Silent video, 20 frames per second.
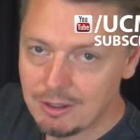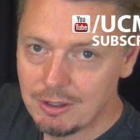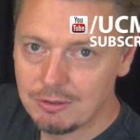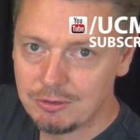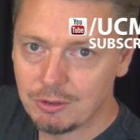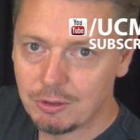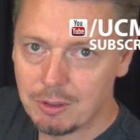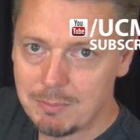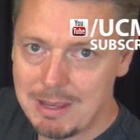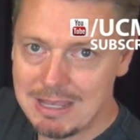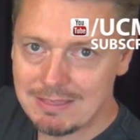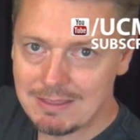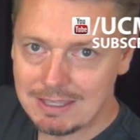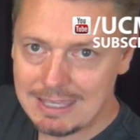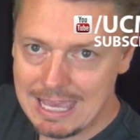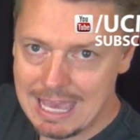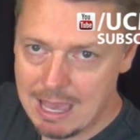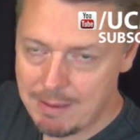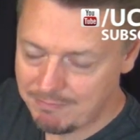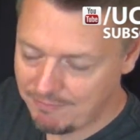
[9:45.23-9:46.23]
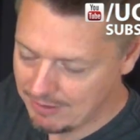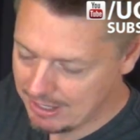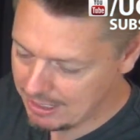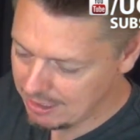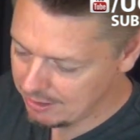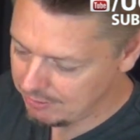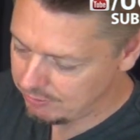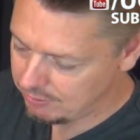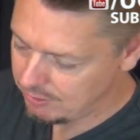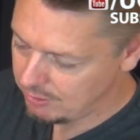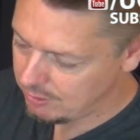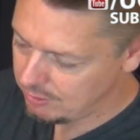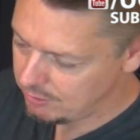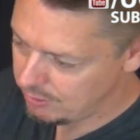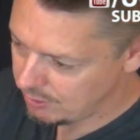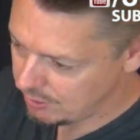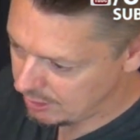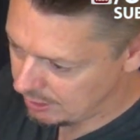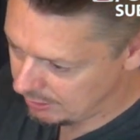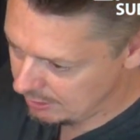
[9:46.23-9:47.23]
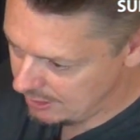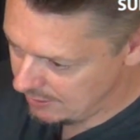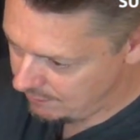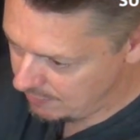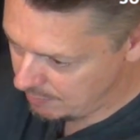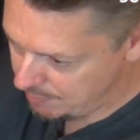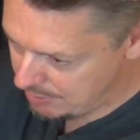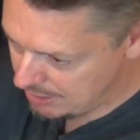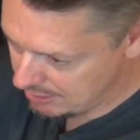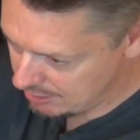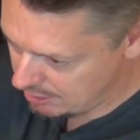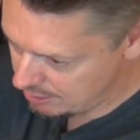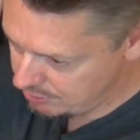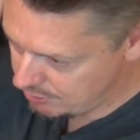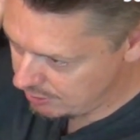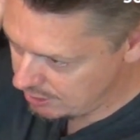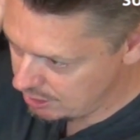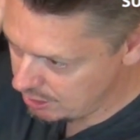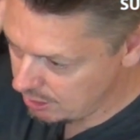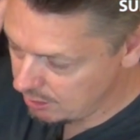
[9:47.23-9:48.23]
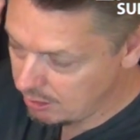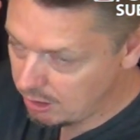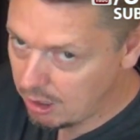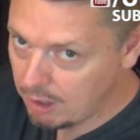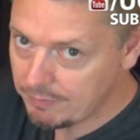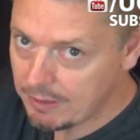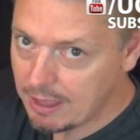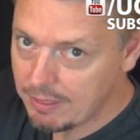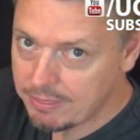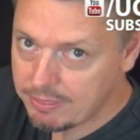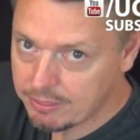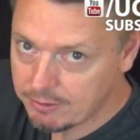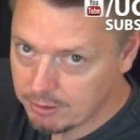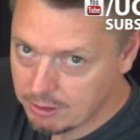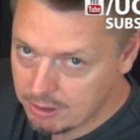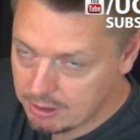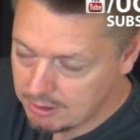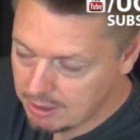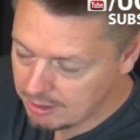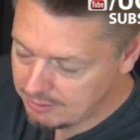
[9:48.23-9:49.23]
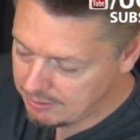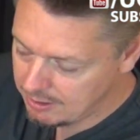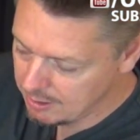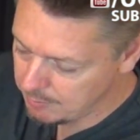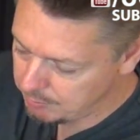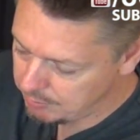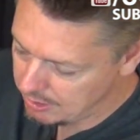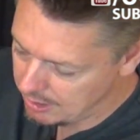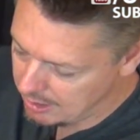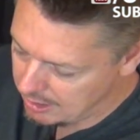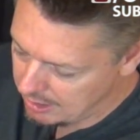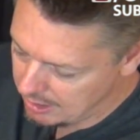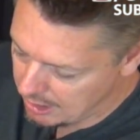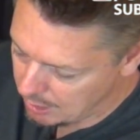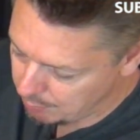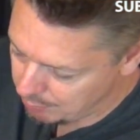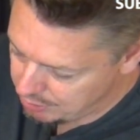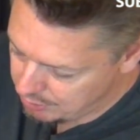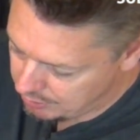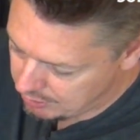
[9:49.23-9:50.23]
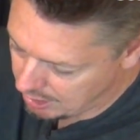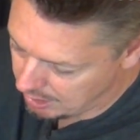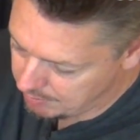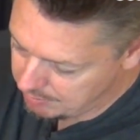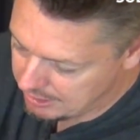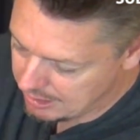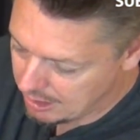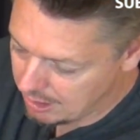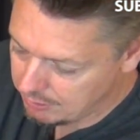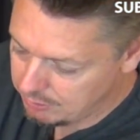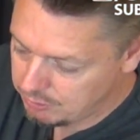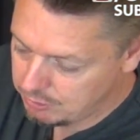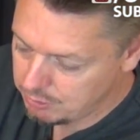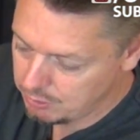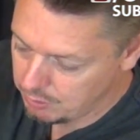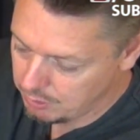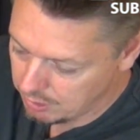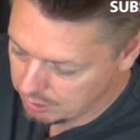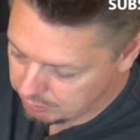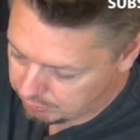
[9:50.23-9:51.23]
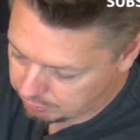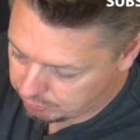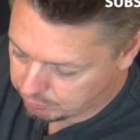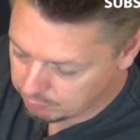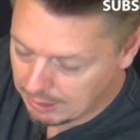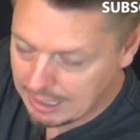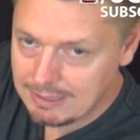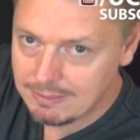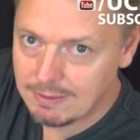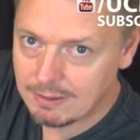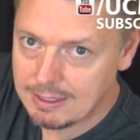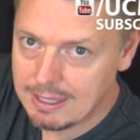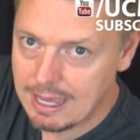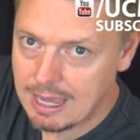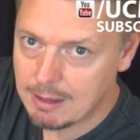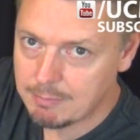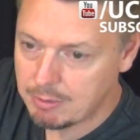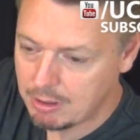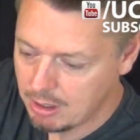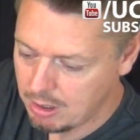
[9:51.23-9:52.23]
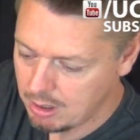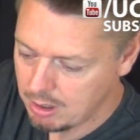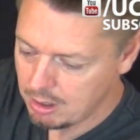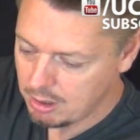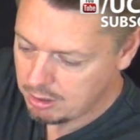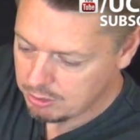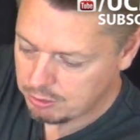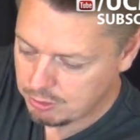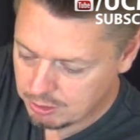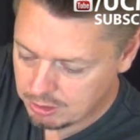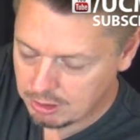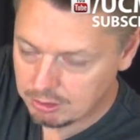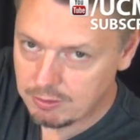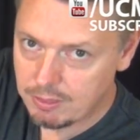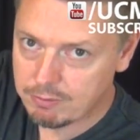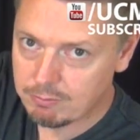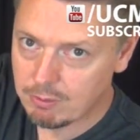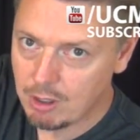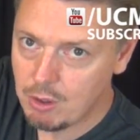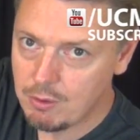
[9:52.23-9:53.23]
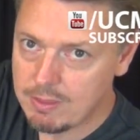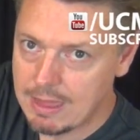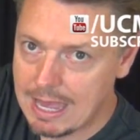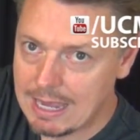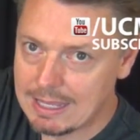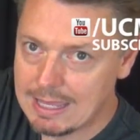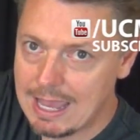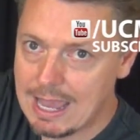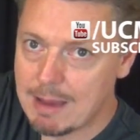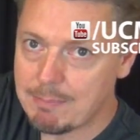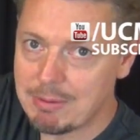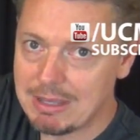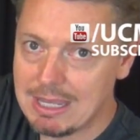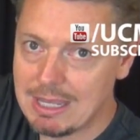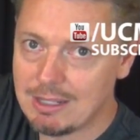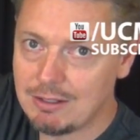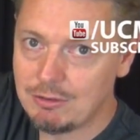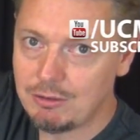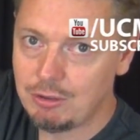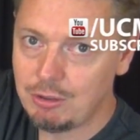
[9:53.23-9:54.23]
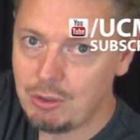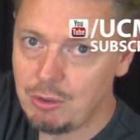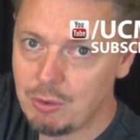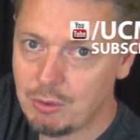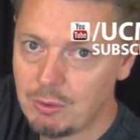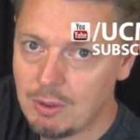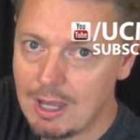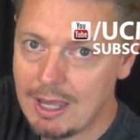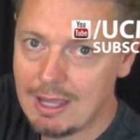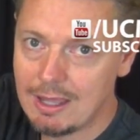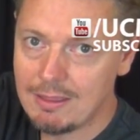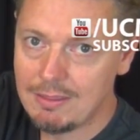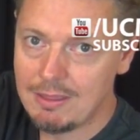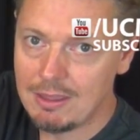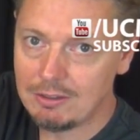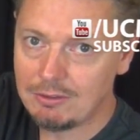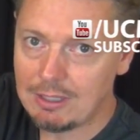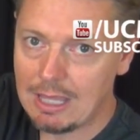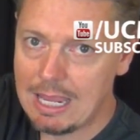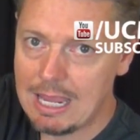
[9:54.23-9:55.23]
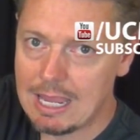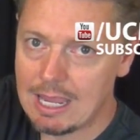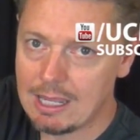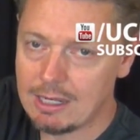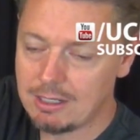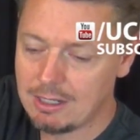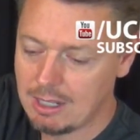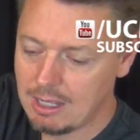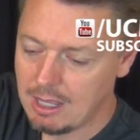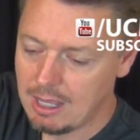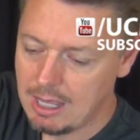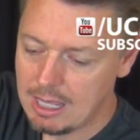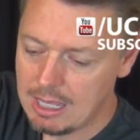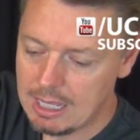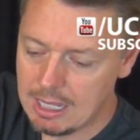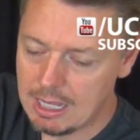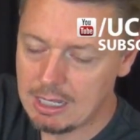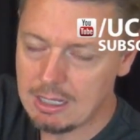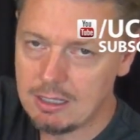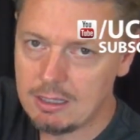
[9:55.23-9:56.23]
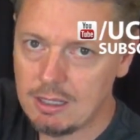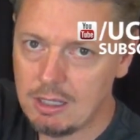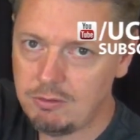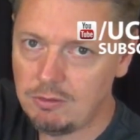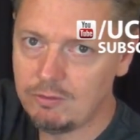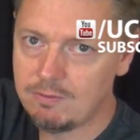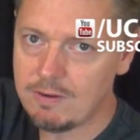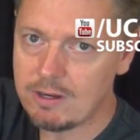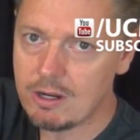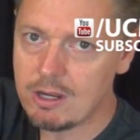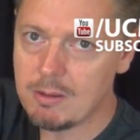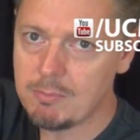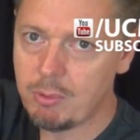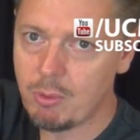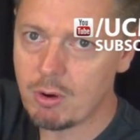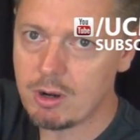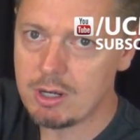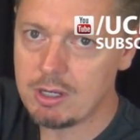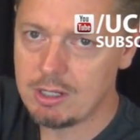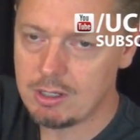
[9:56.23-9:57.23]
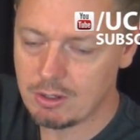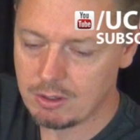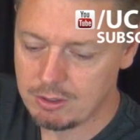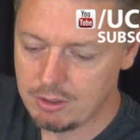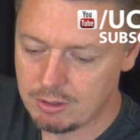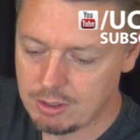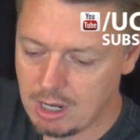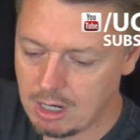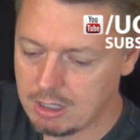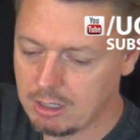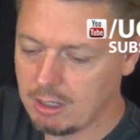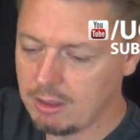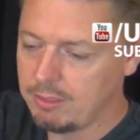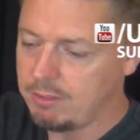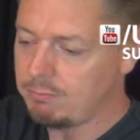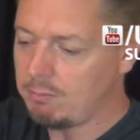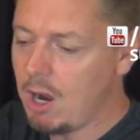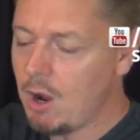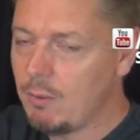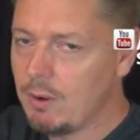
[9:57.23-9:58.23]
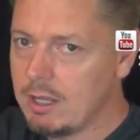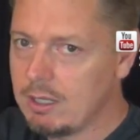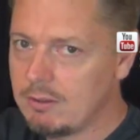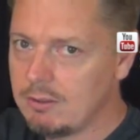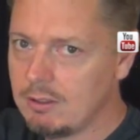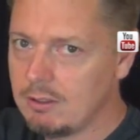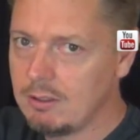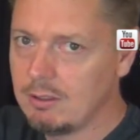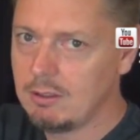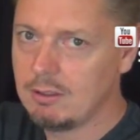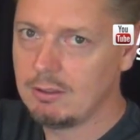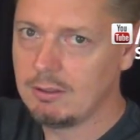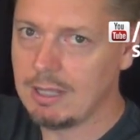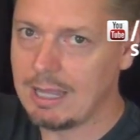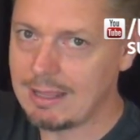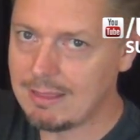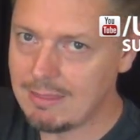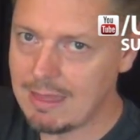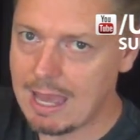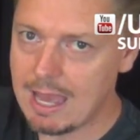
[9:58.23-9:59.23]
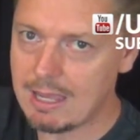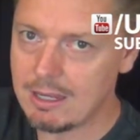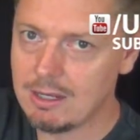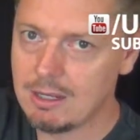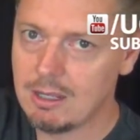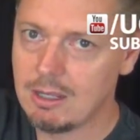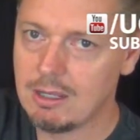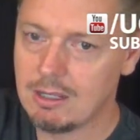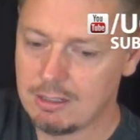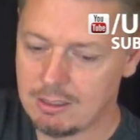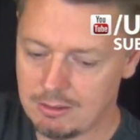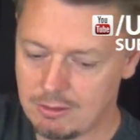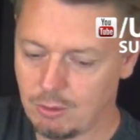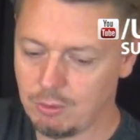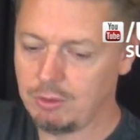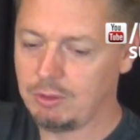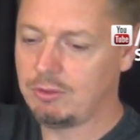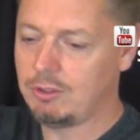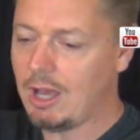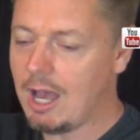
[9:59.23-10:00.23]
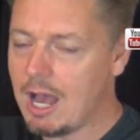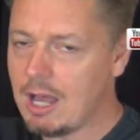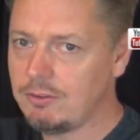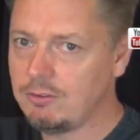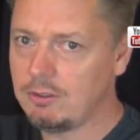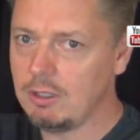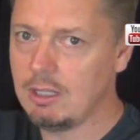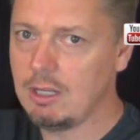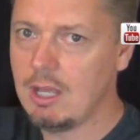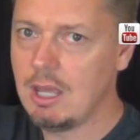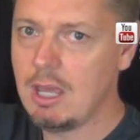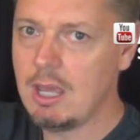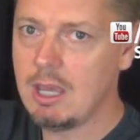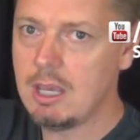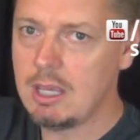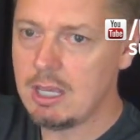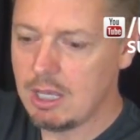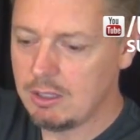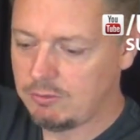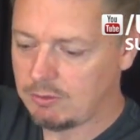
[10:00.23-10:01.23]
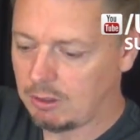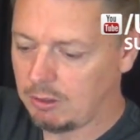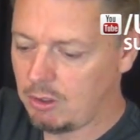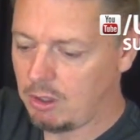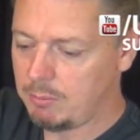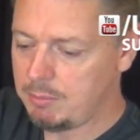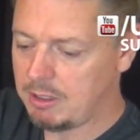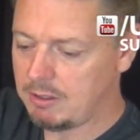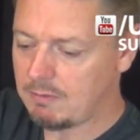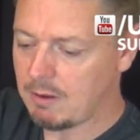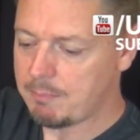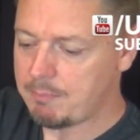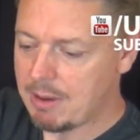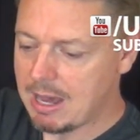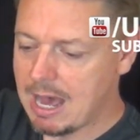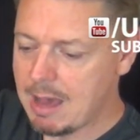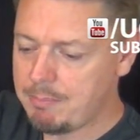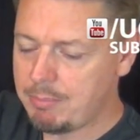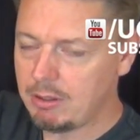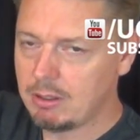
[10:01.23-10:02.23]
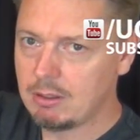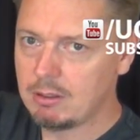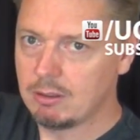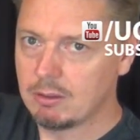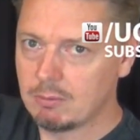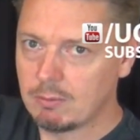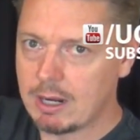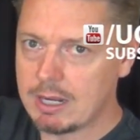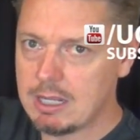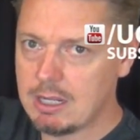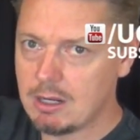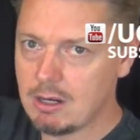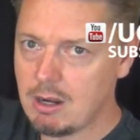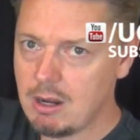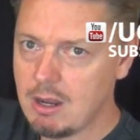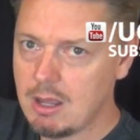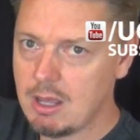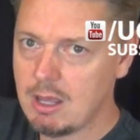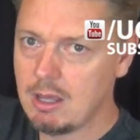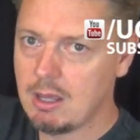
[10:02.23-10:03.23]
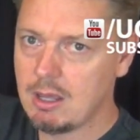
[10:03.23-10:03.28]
So to make the cap vanish, you're gonna leave the pin on your ear on that third attempt, and when you come down to strike the cap, you're gonna throw that cap into this hand. And this is very important here. You're not gonna throw it like that. Don't toss it. It's a little bit of a pop right here